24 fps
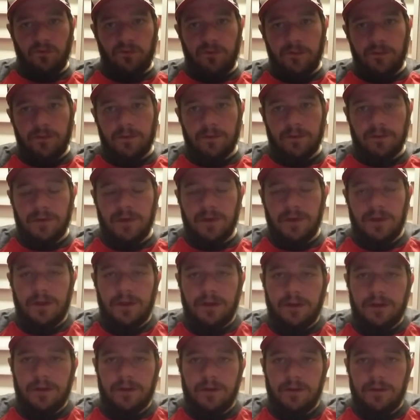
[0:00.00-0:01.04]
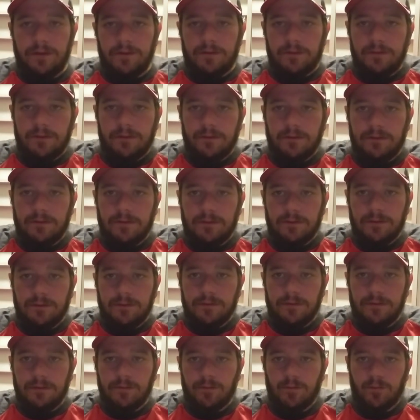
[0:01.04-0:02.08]
For the
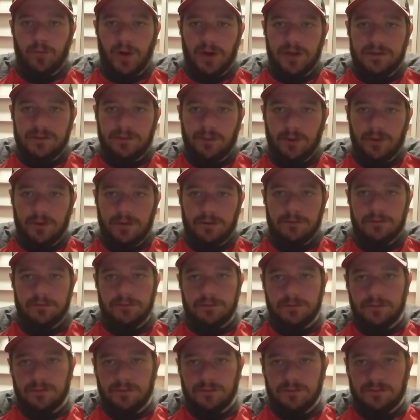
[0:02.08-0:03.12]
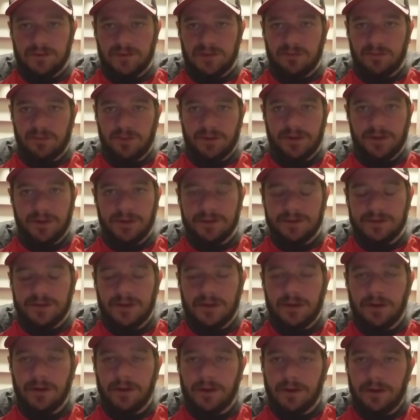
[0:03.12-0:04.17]
price point, it's a pretty good
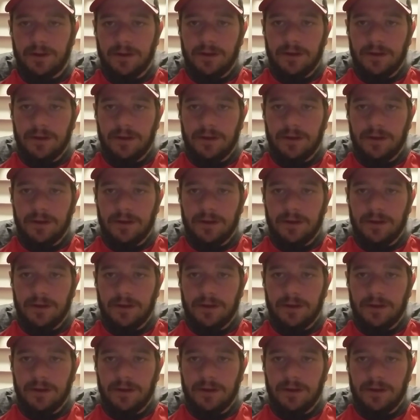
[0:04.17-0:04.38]
cigar.